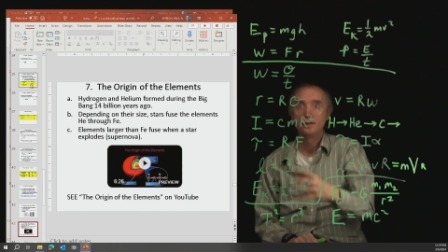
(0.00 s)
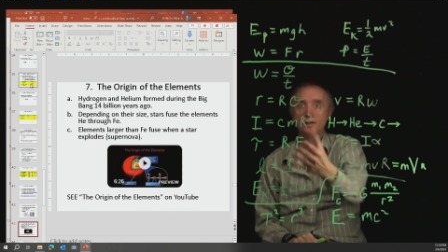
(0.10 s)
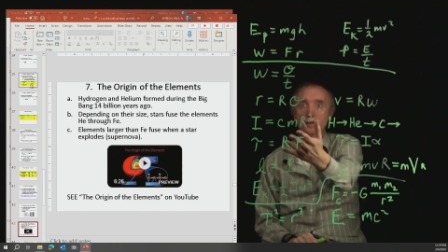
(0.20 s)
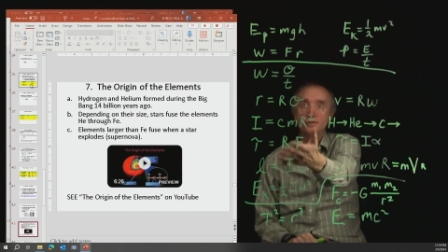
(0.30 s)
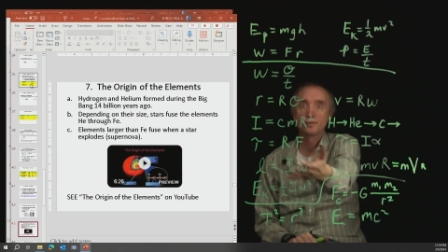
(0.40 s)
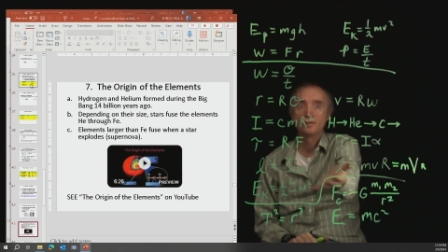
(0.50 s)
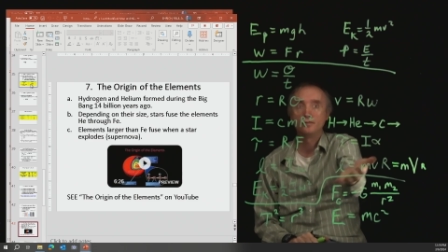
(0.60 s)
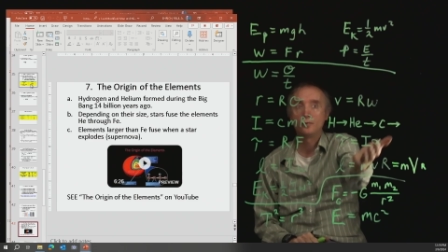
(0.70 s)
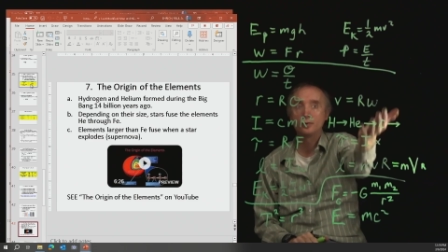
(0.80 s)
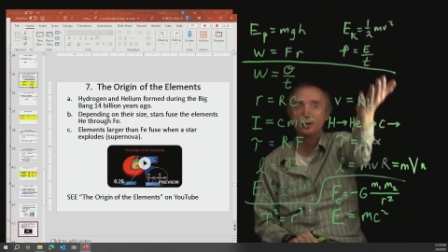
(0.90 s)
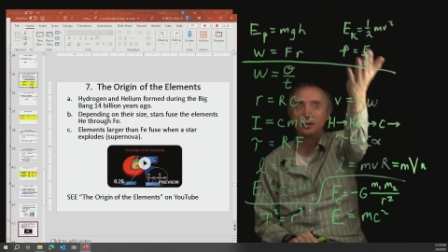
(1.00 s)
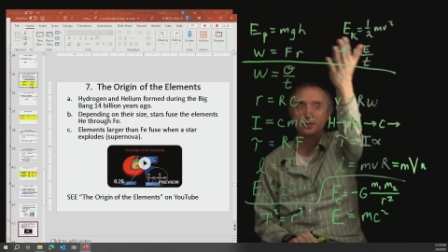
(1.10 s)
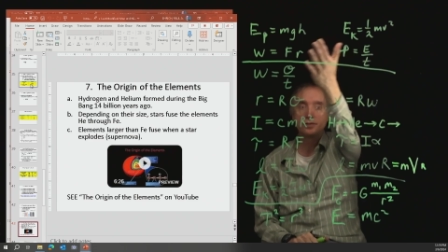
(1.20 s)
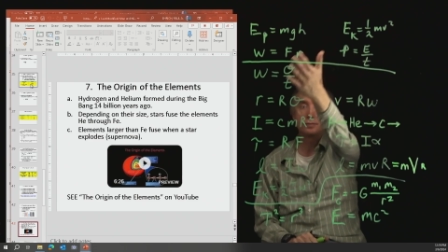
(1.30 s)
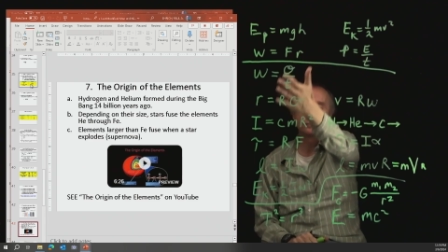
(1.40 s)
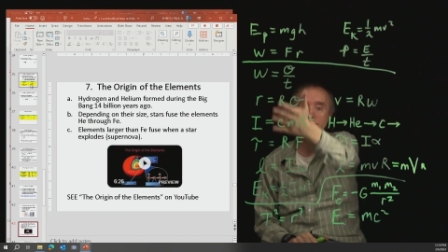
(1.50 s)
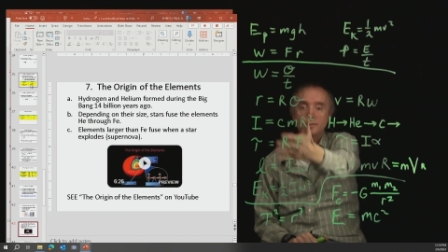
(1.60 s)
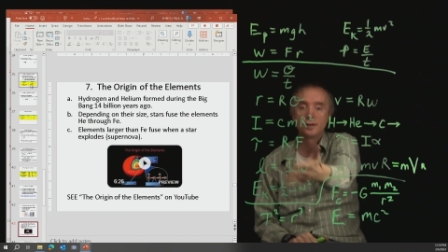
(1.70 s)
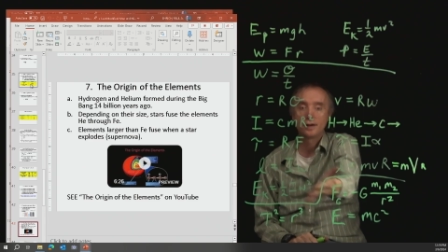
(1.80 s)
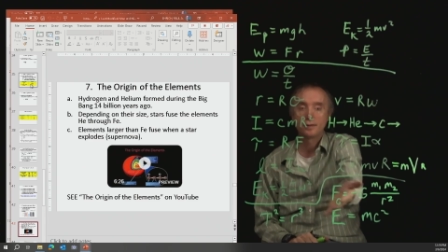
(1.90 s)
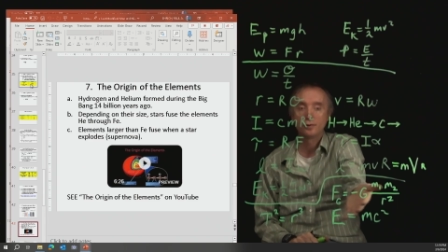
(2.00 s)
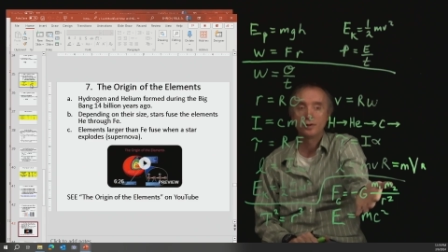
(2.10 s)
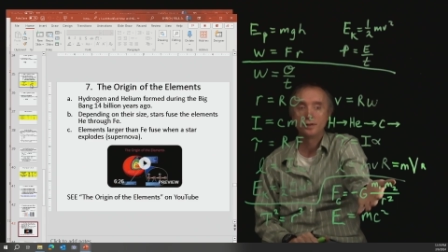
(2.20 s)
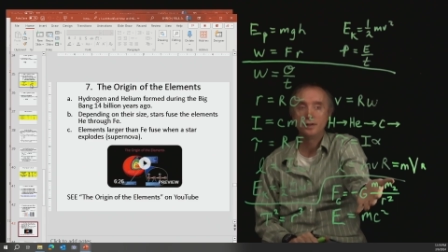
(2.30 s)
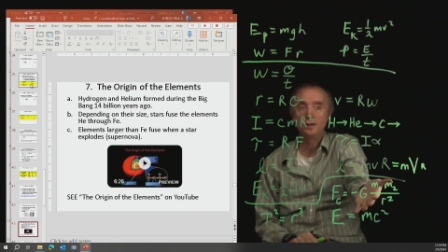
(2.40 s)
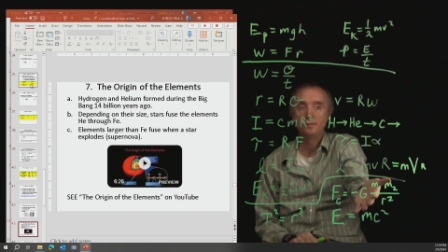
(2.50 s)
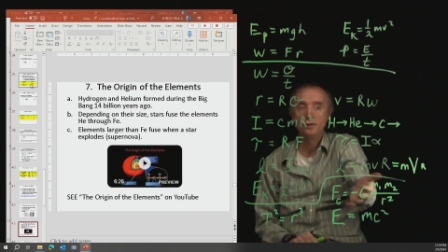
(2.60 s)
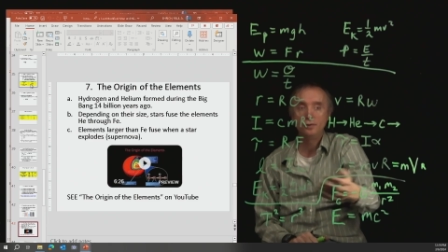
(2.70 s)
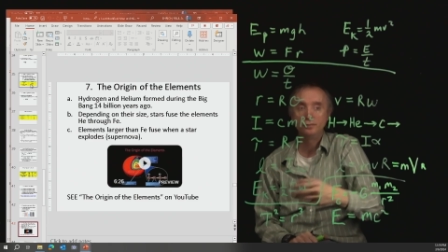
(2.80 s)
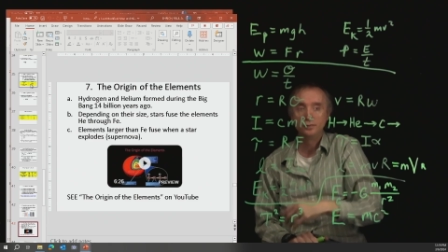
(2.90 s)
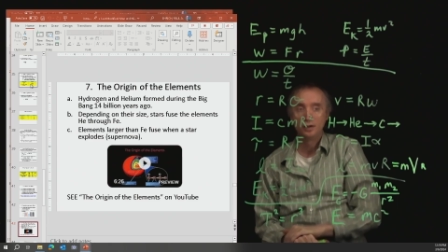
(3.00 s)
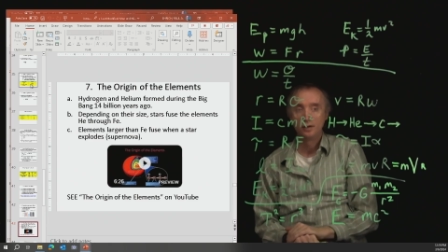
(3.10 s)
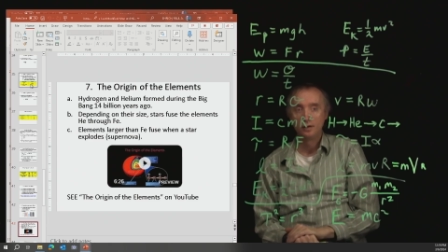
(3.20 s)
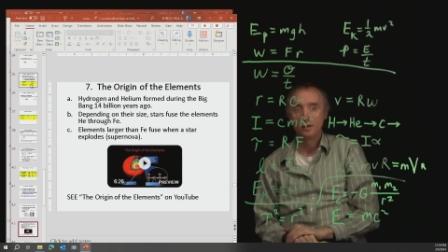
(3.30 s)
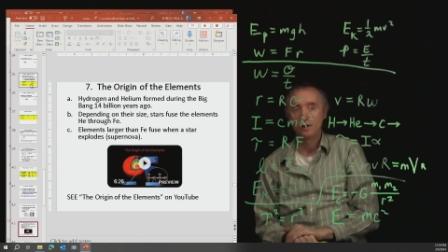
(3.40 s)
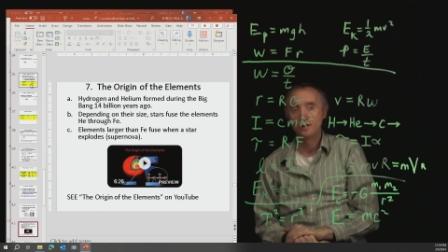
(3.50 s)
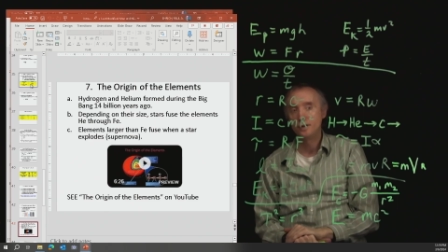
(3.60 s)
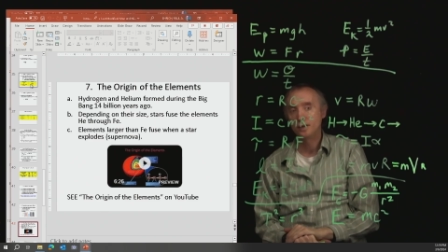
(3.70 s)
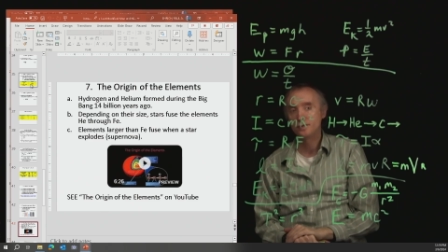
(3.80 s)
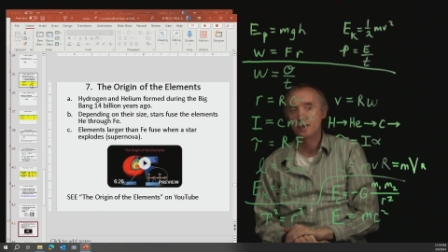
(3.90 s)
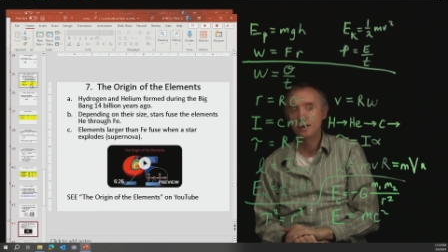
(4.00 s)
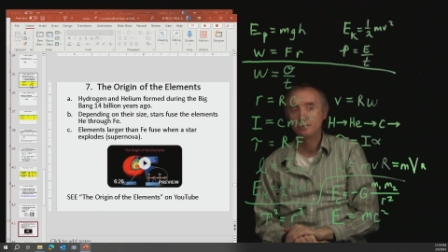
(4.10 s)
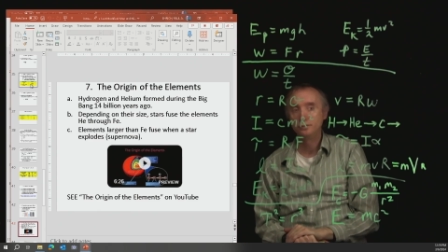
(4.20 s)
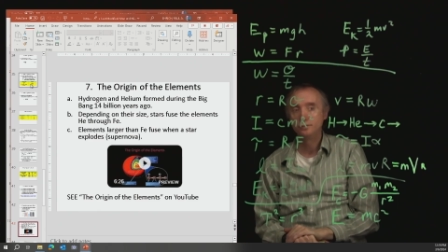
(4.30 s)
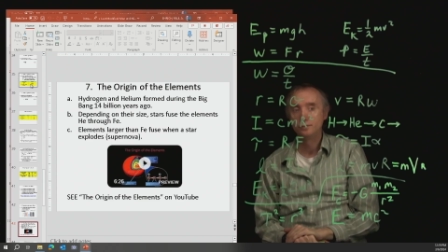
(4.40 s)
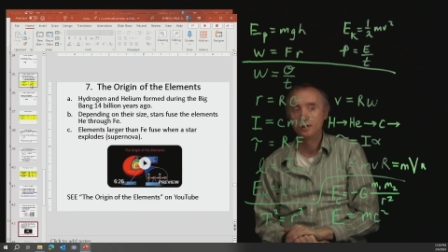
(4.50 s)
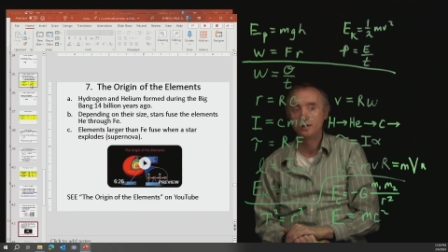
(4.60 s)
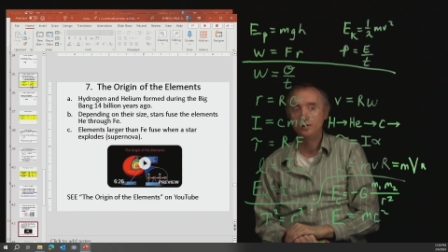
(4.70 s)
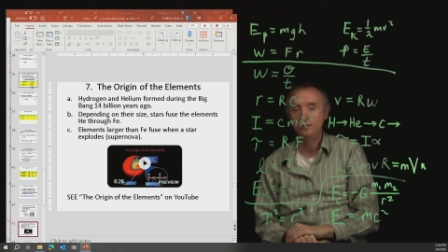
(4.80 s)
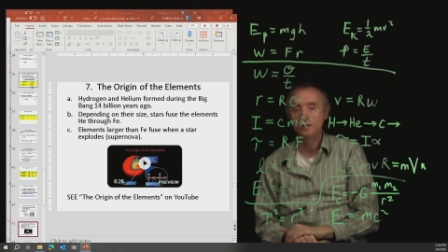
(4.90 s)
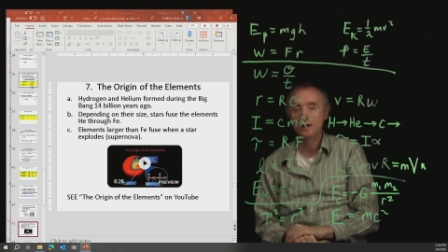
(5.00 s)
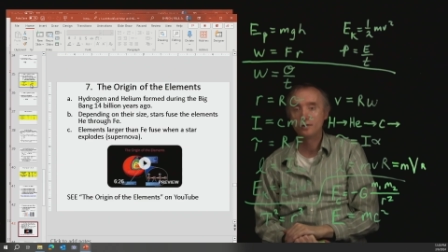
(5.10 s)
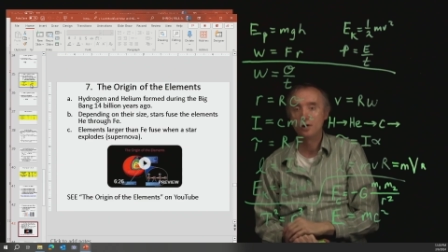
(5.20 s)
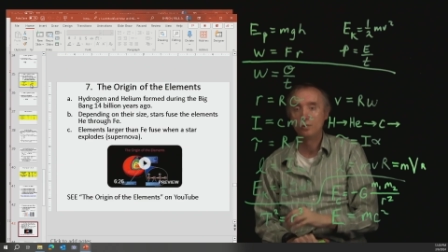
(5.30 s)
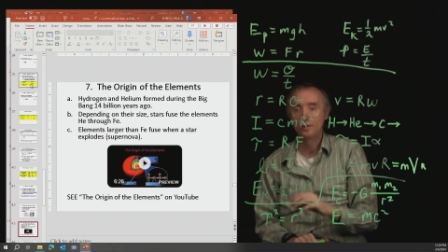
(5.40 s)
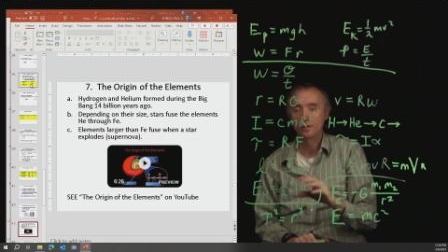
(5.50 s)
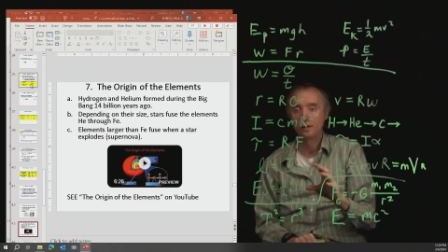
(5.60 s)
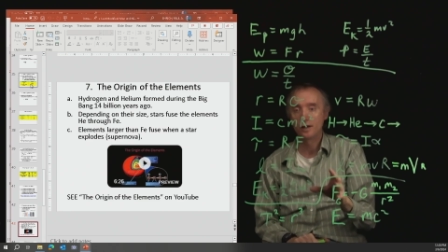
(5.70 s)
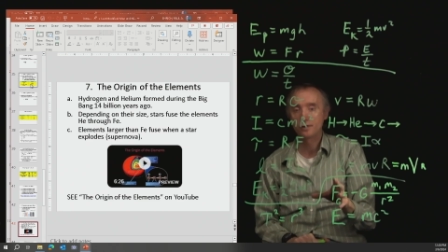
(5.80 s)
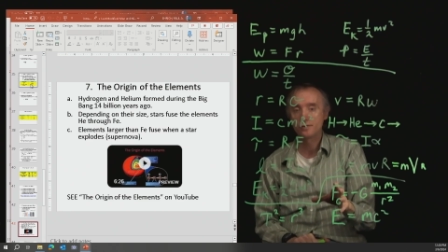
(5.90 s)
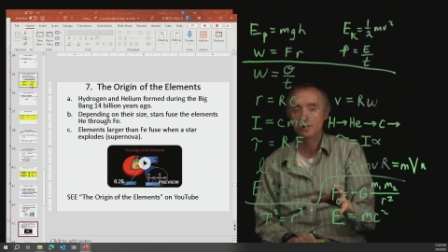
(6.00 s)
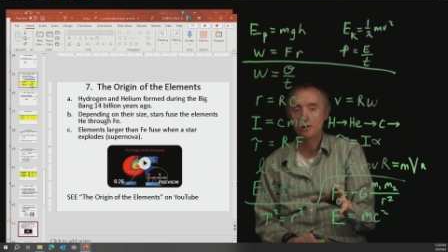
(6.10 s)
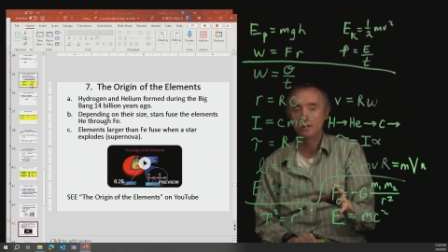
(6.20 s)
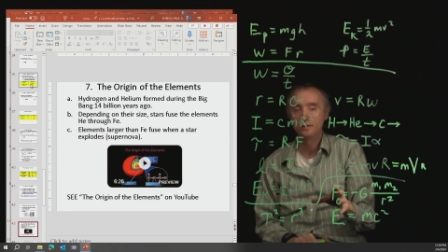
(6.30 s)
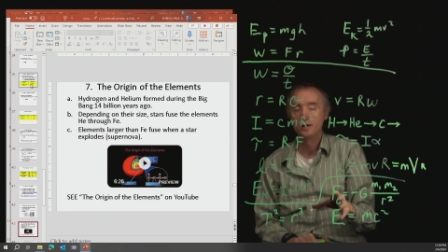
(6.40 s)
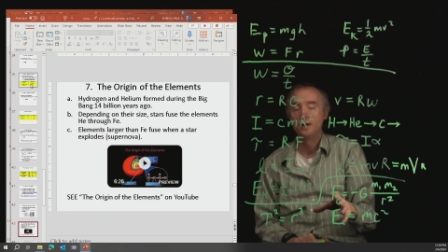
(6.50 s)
these are the formulas that i'm going to give you on the exam but you've got to know what the letters are